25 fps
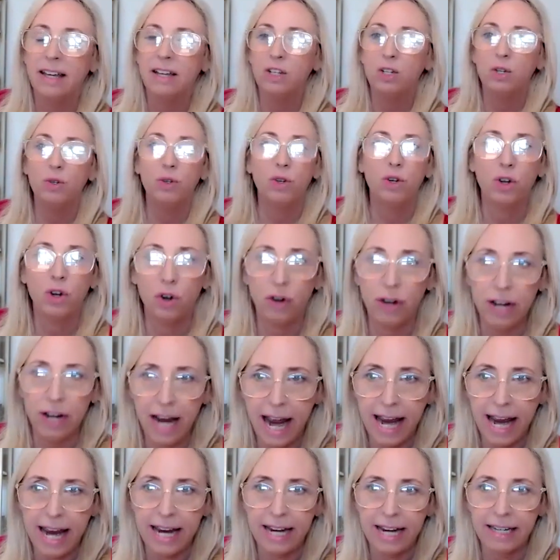to
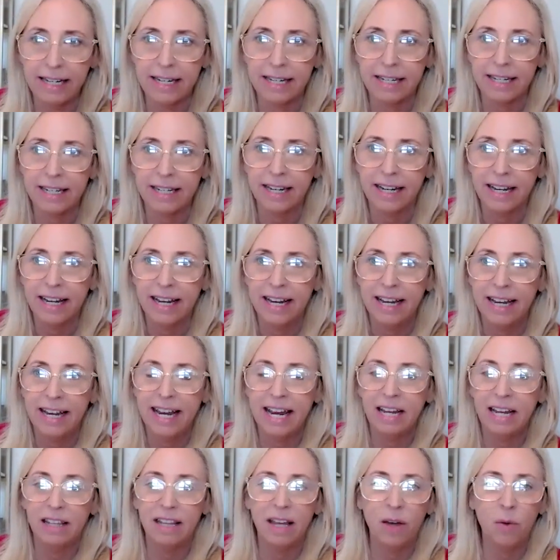create,
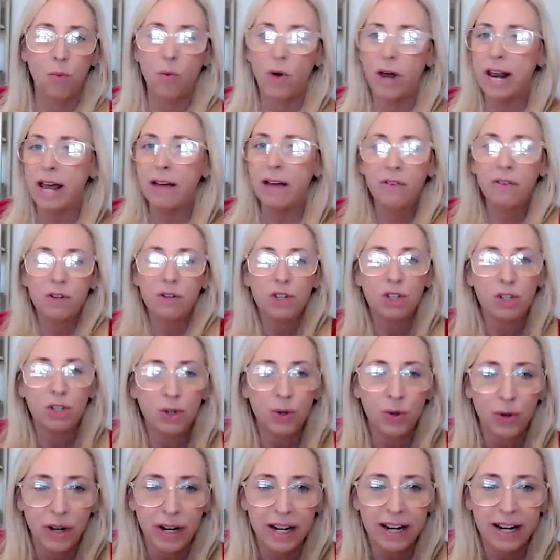and that whatever
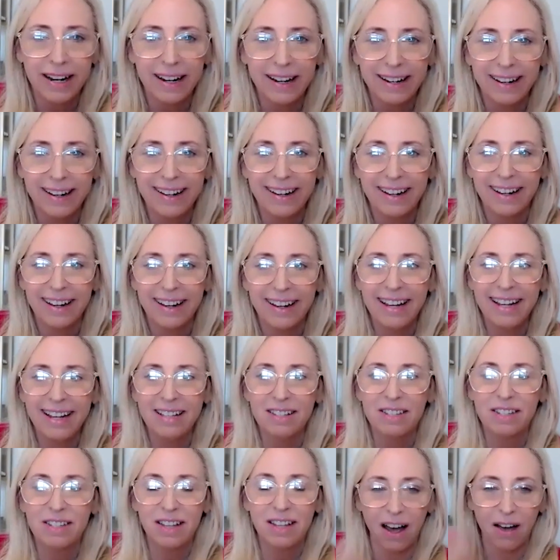story
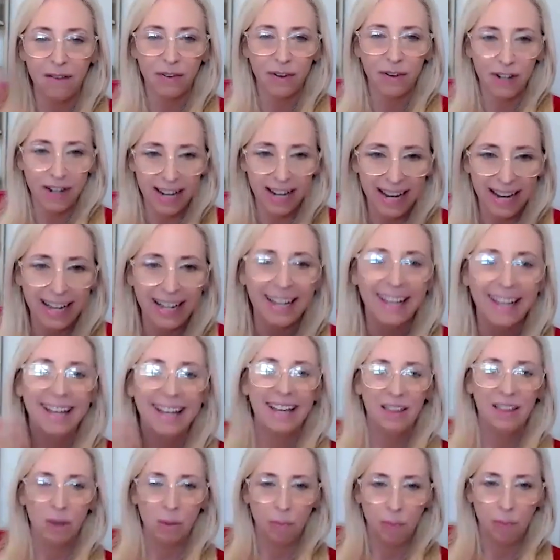is governing
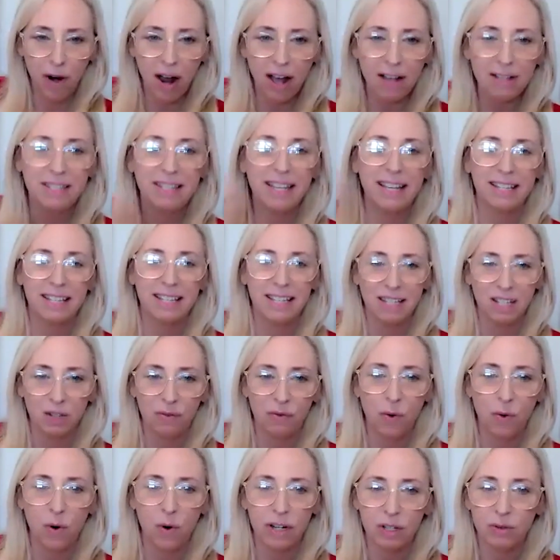the processes
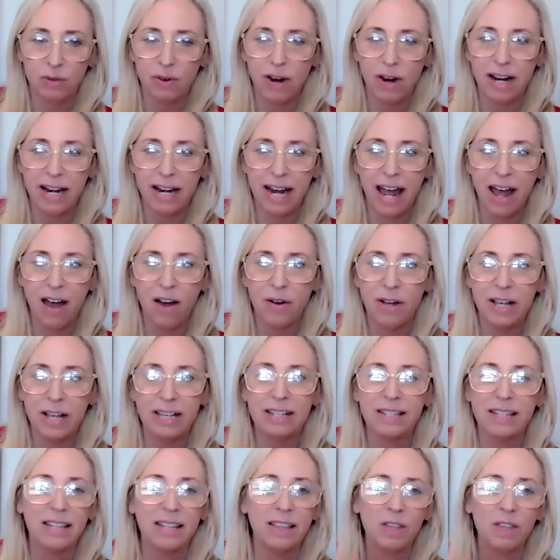for us right now
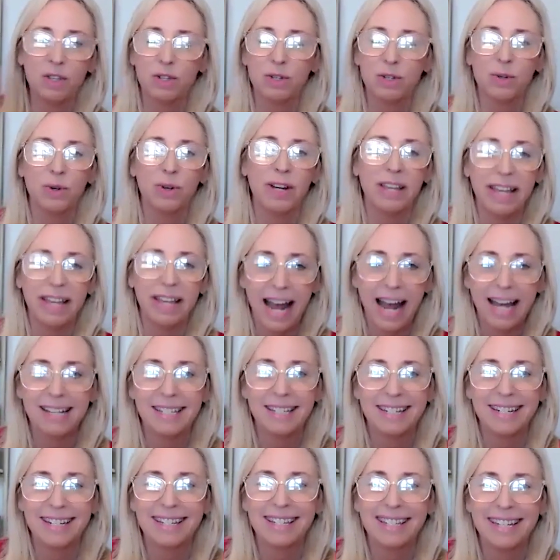isn't the story that
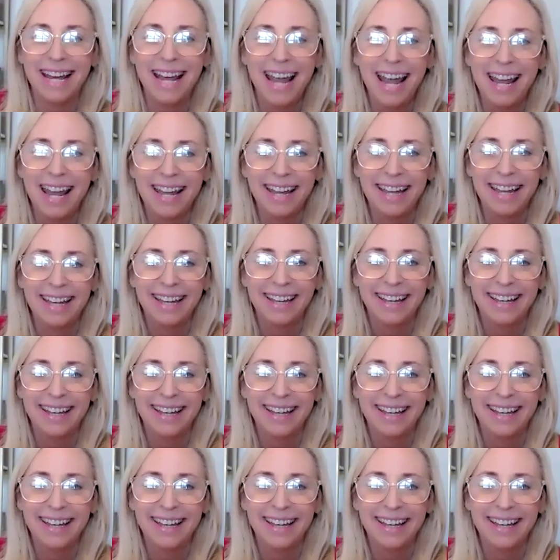has to stay.